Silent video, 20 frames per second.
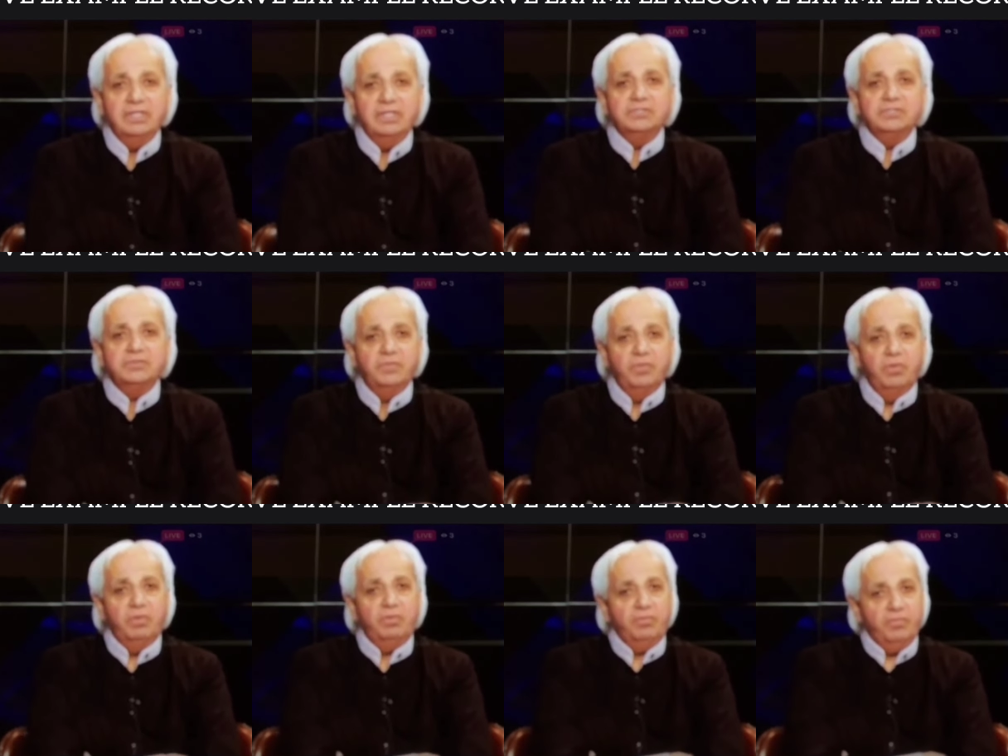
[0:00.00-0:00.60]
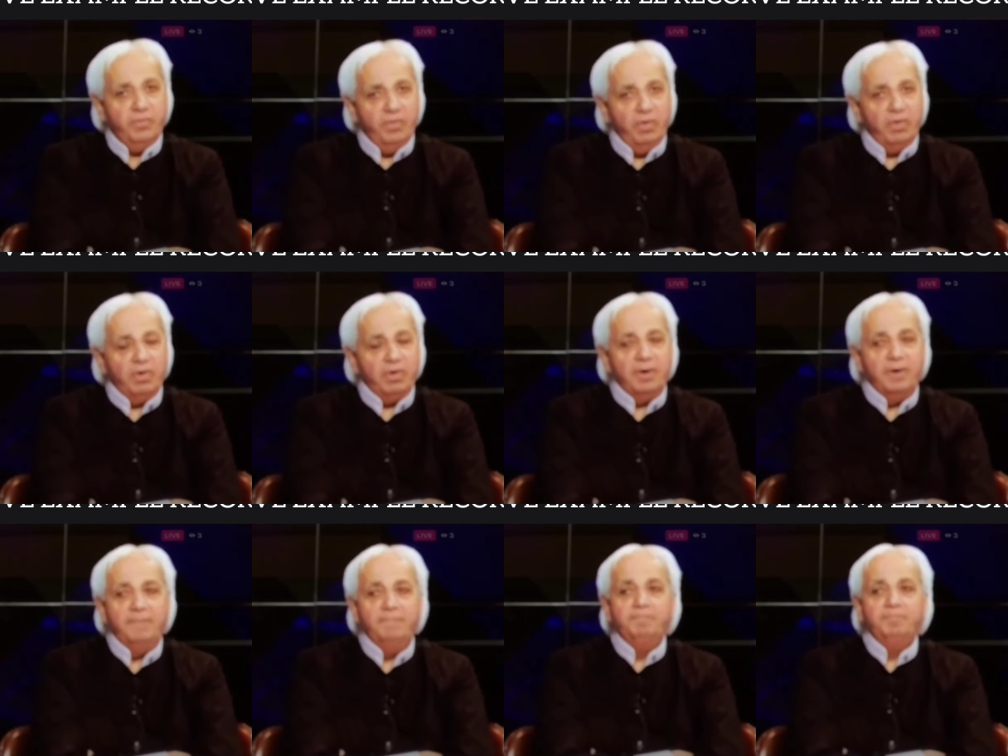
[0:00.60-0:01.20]
Corinthians
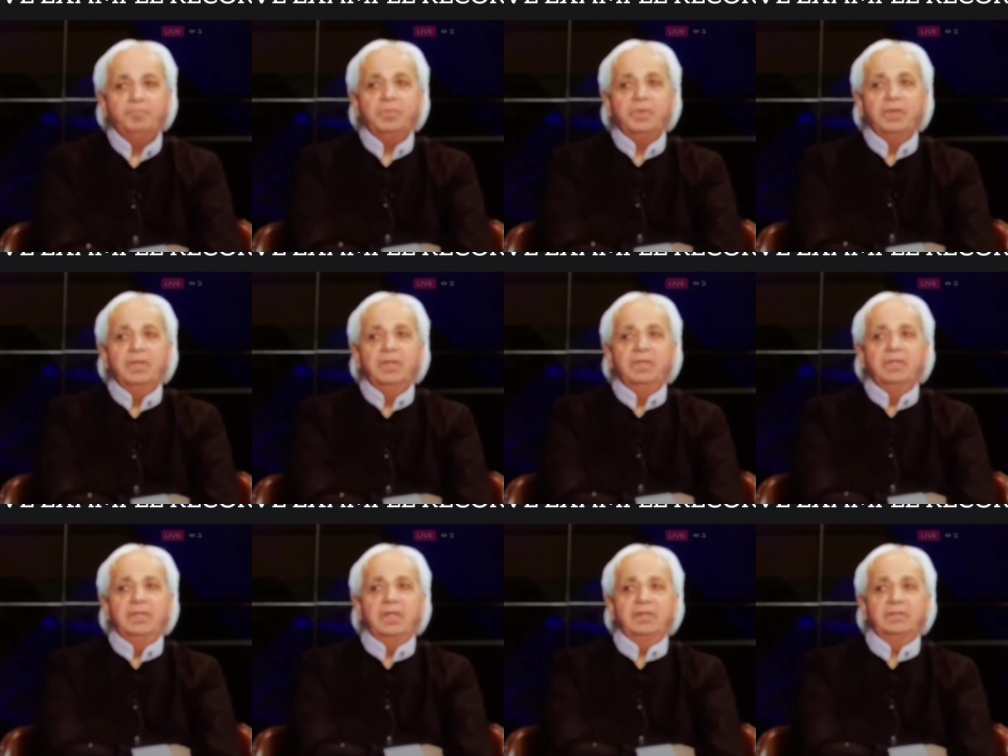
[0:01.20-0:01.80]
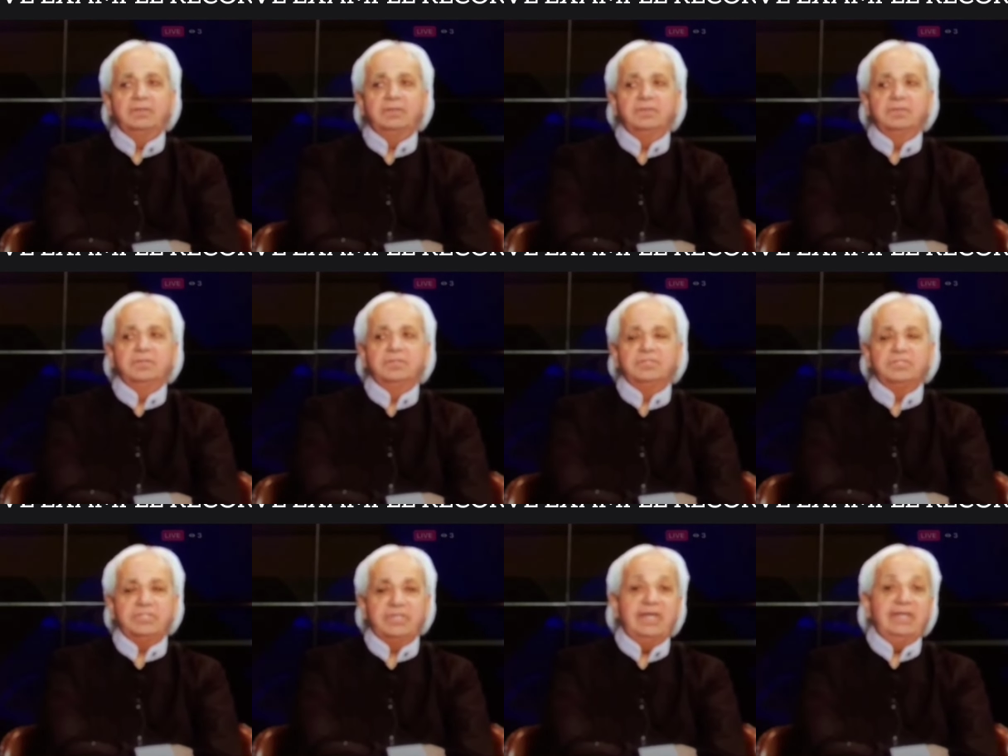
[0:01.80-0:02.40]
4:4. That
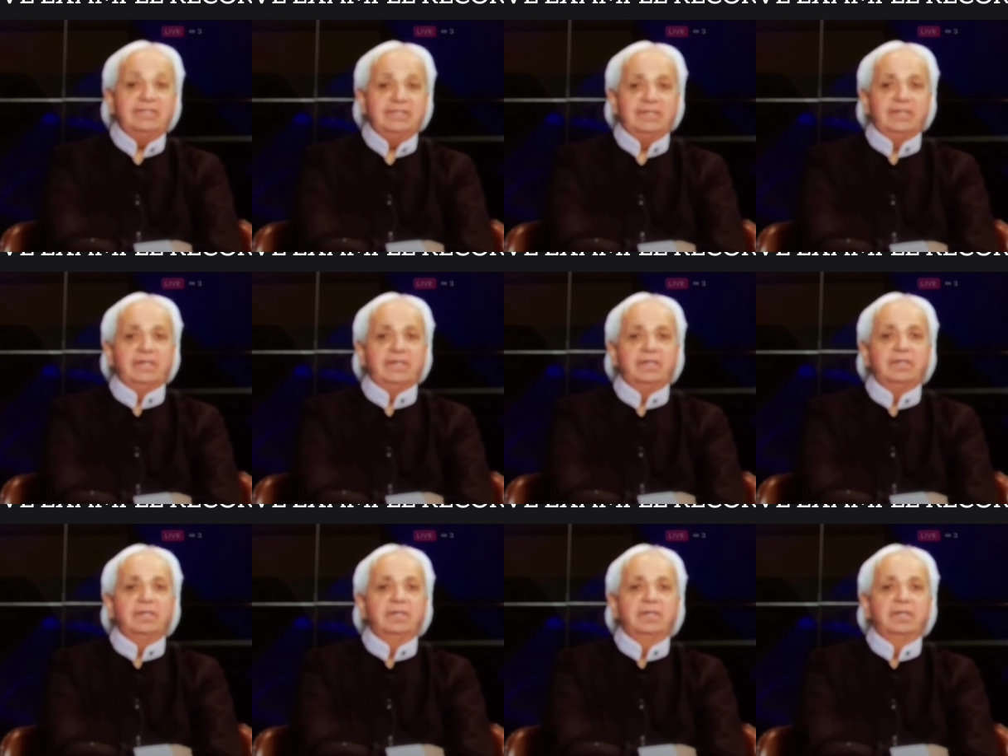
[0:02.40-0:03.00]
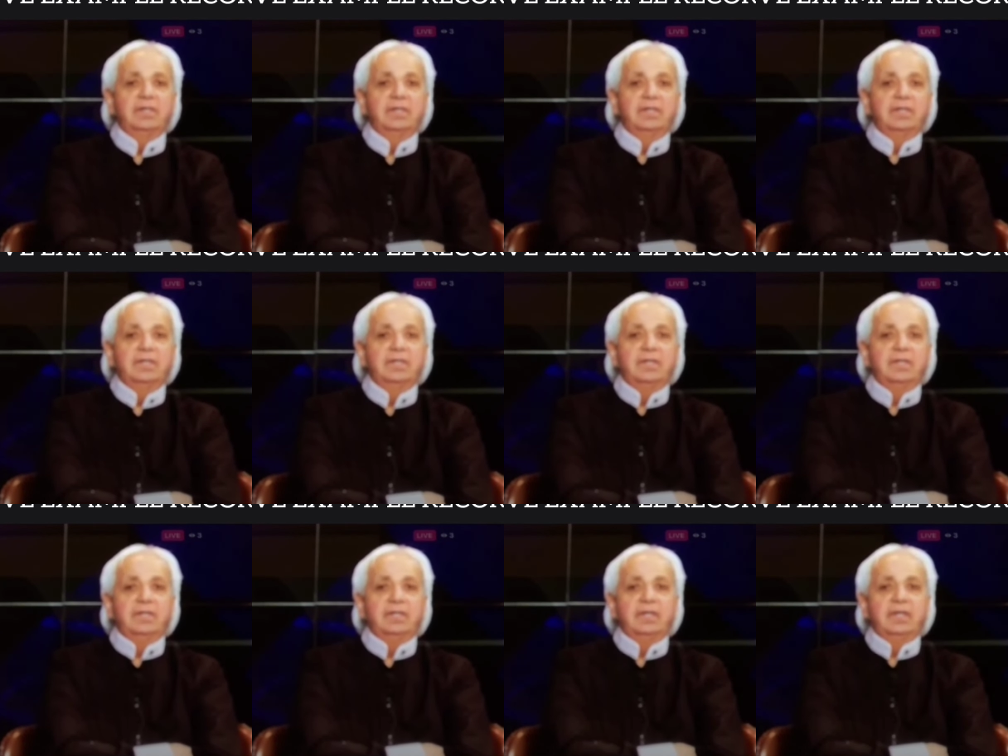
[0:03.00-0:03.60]
Satan
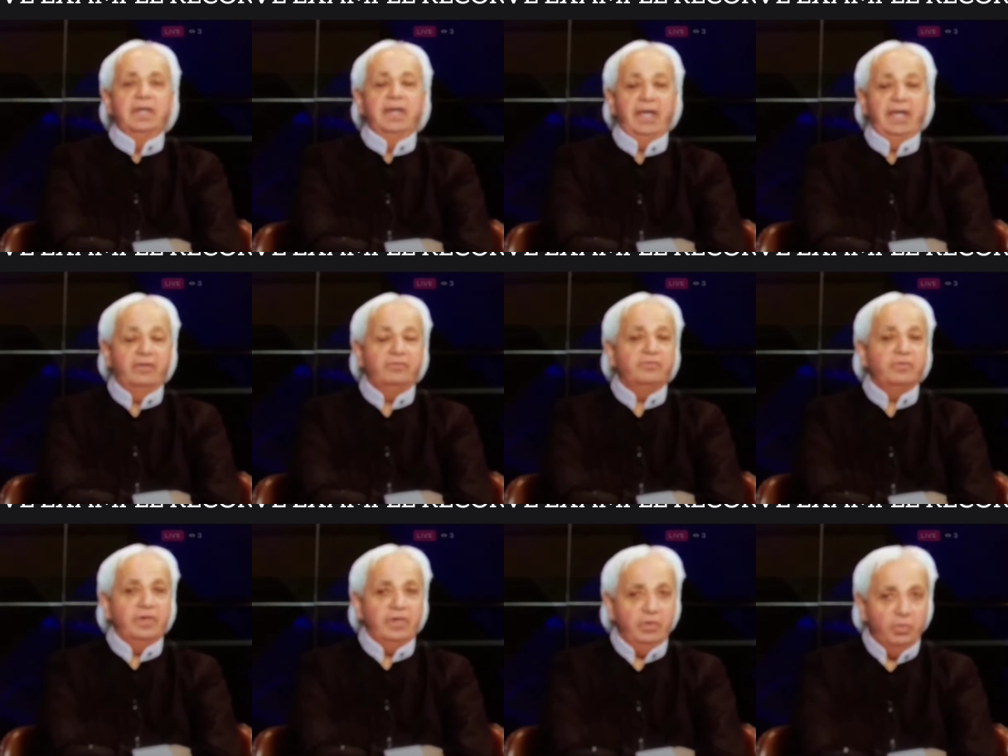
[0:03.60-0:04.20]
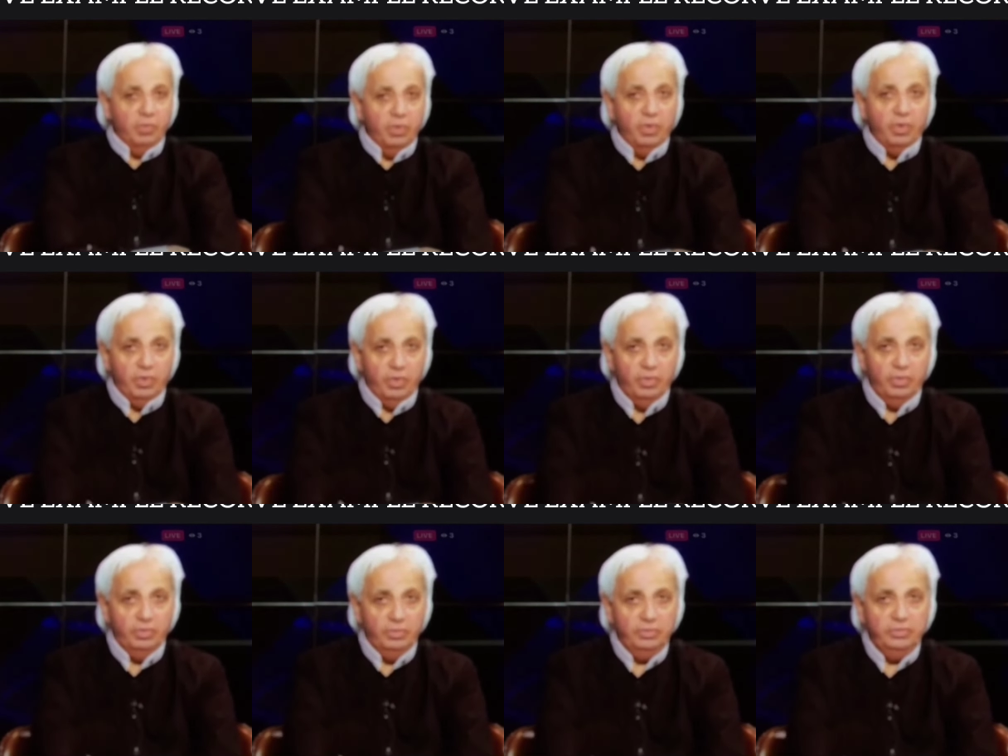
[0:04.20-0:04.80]
has a
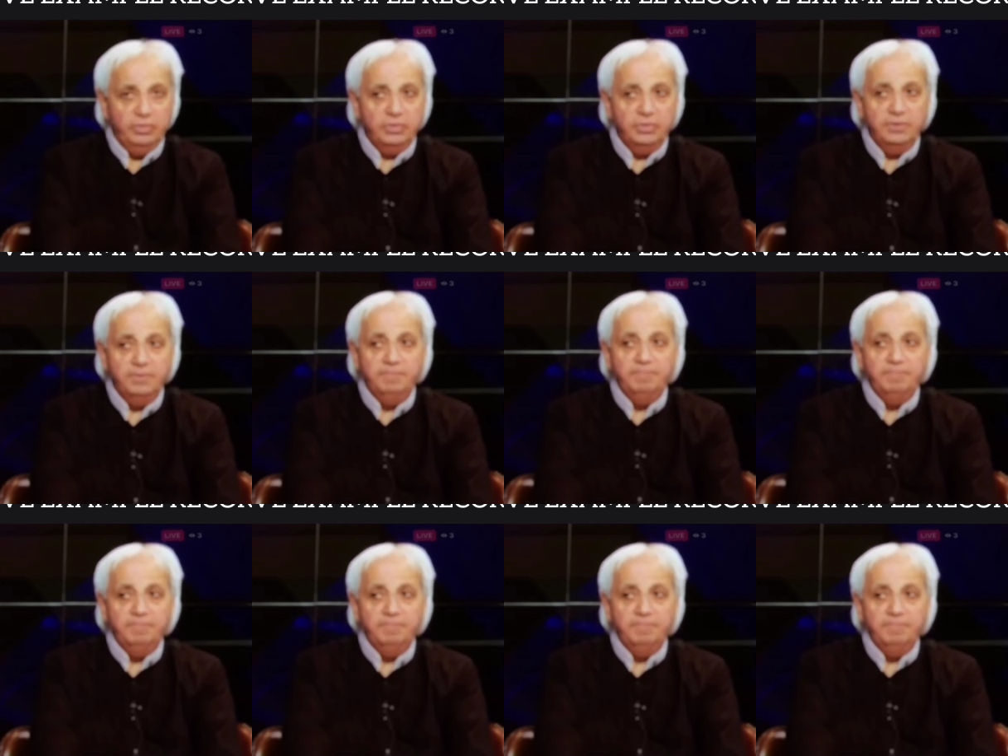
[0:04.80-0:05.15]
world